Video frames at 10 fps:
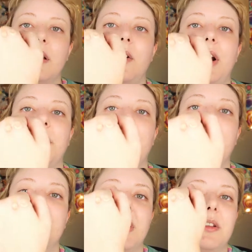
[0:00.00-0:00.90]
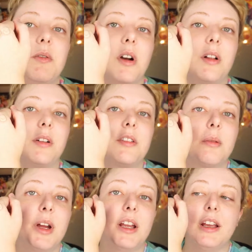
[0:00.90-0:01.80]
Alright, so there's my two colors on
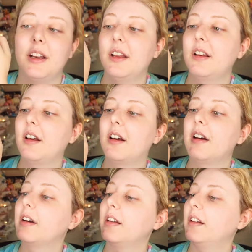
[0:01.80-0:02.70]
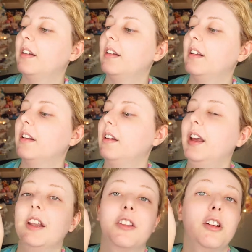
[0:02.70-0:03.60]
my hand, and
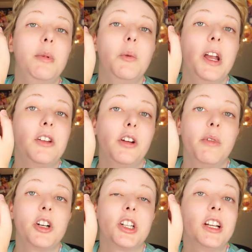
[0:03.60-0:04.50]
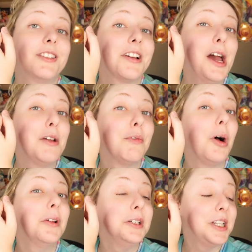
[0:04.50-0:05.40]
Yeah, that's gonna be way too much. They just kind of
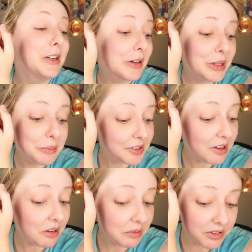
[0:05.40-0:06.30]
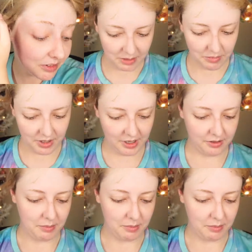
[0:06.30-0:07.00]
volunteered themselves. But let's